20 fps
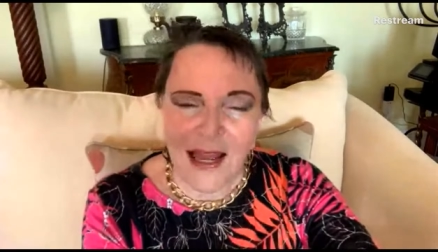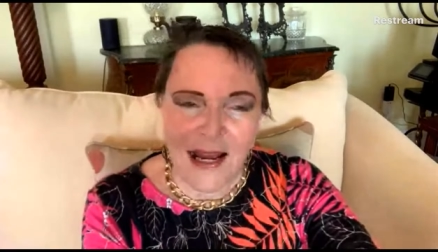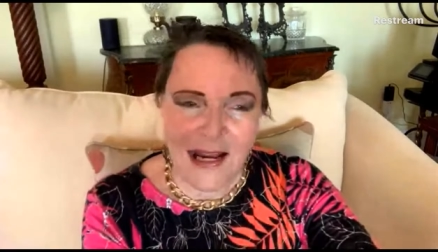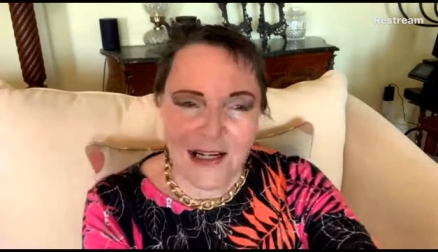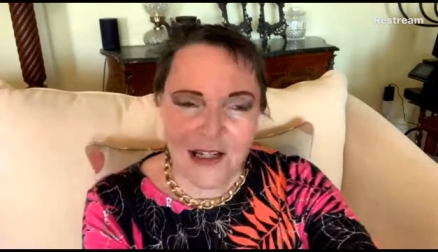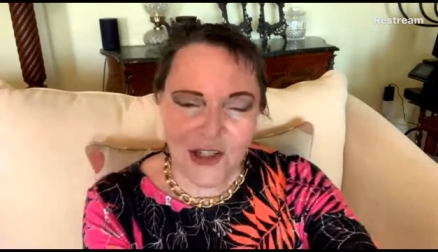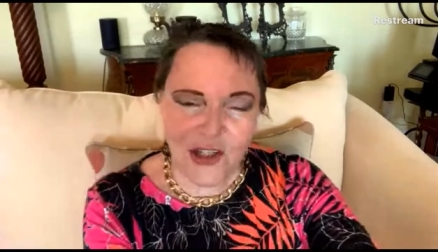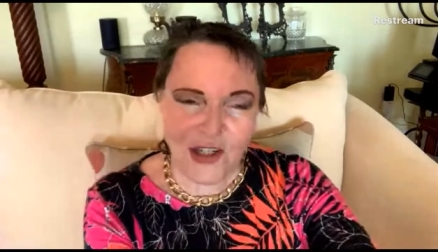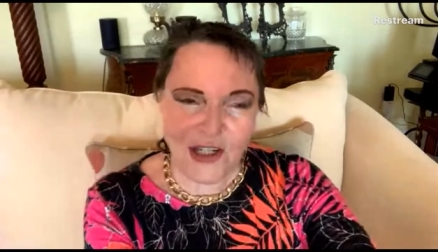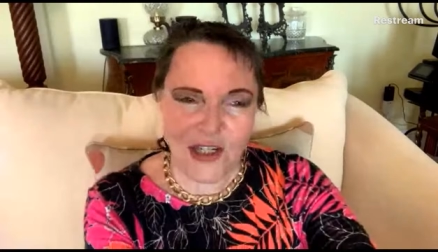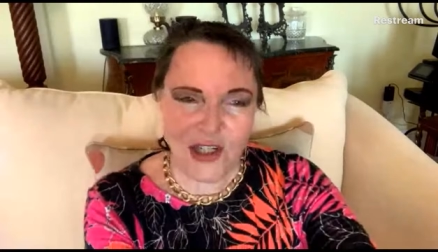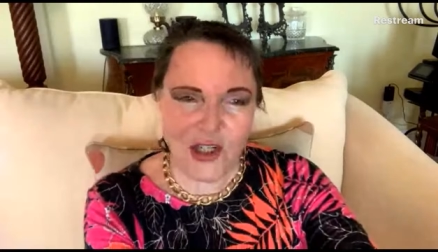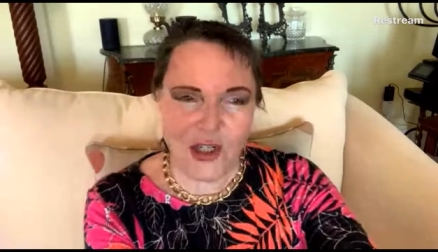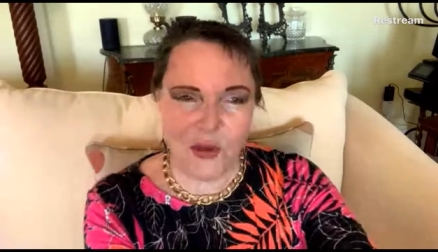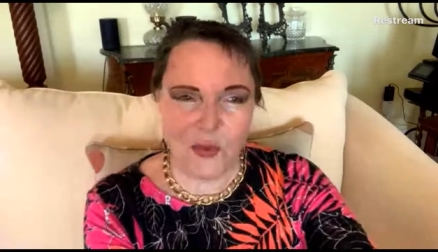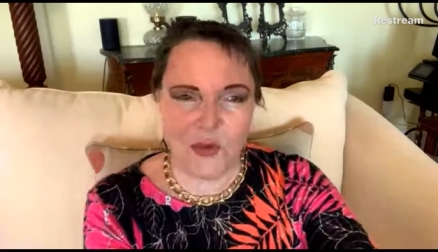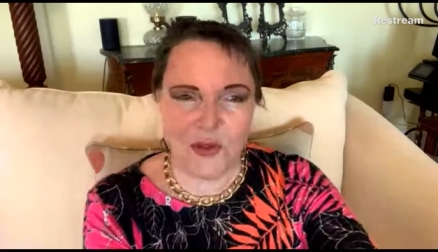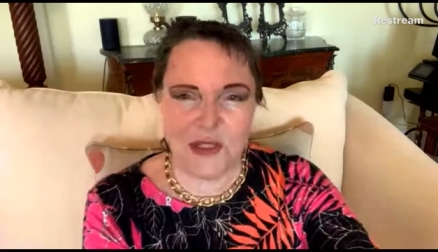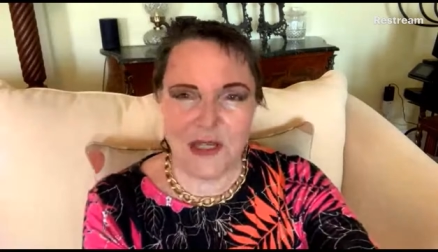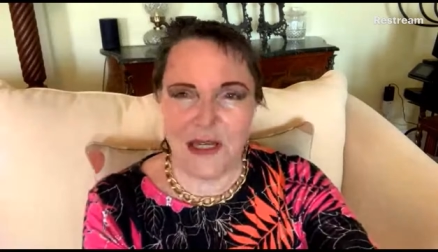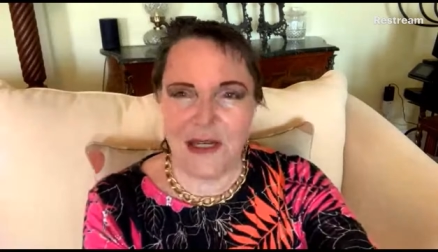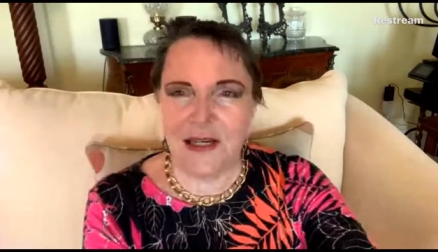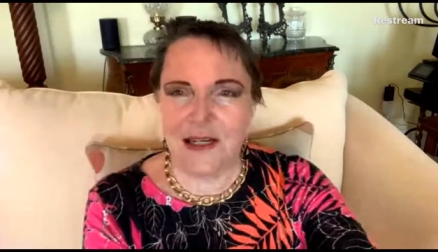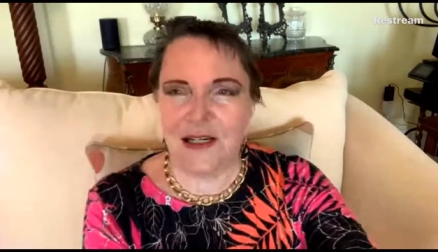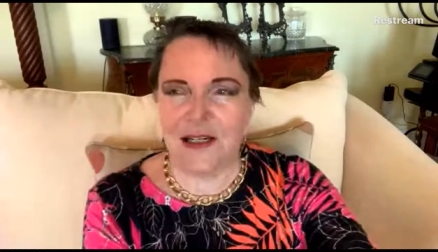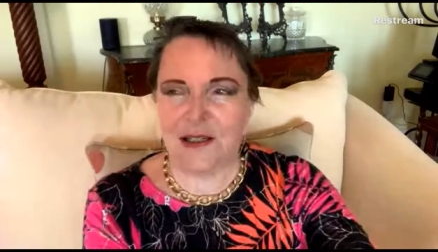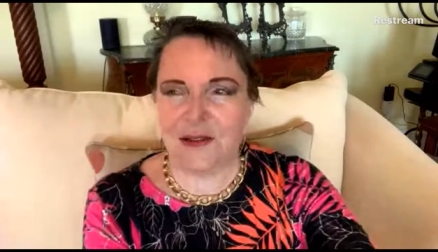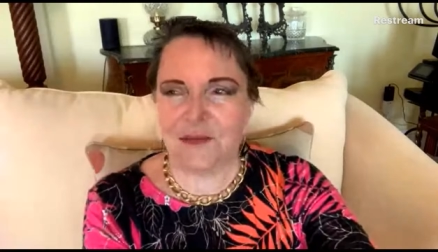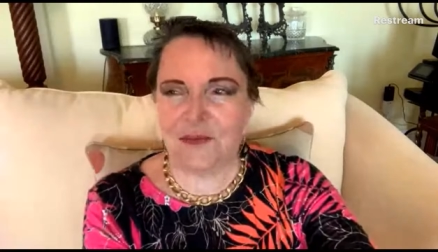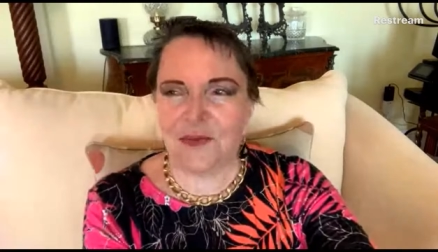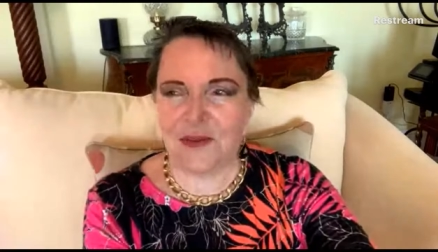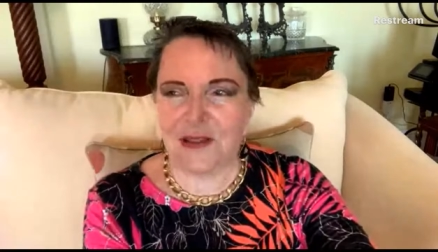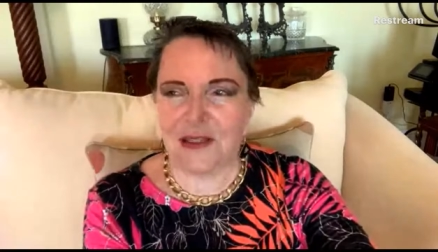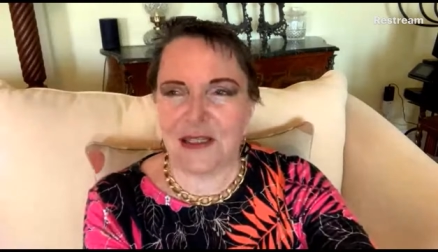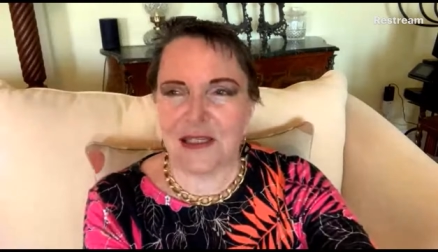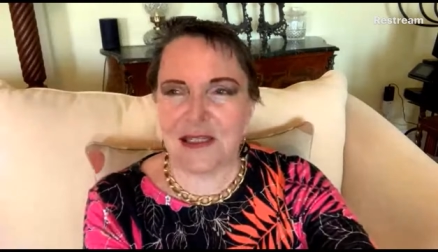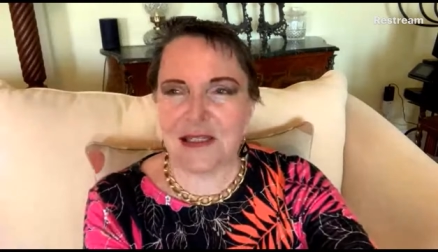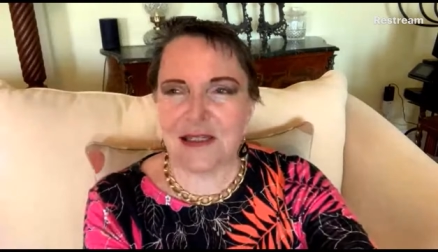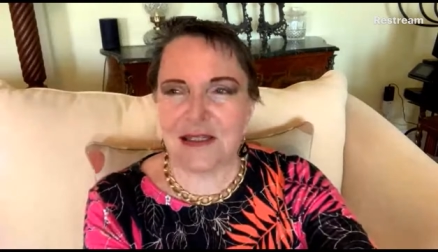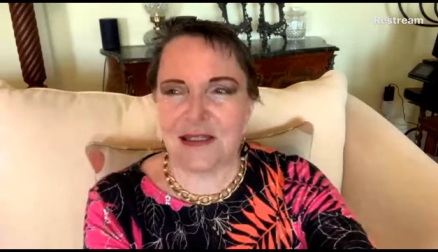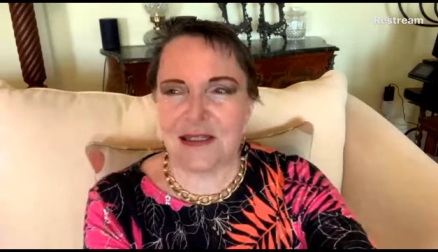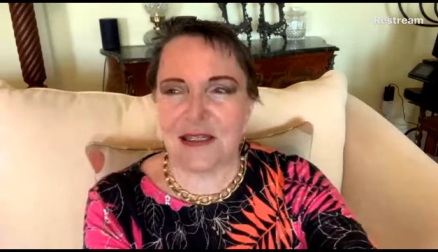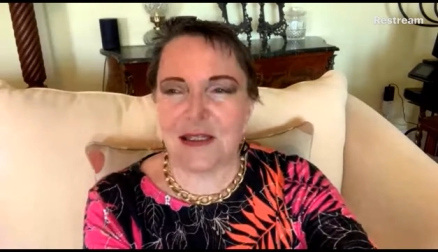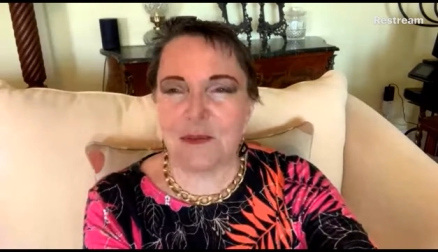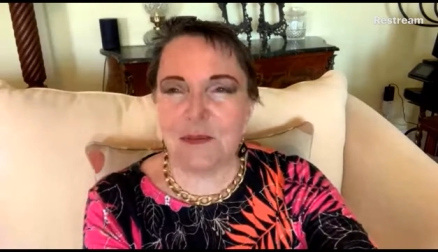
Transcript: Actually, she was in this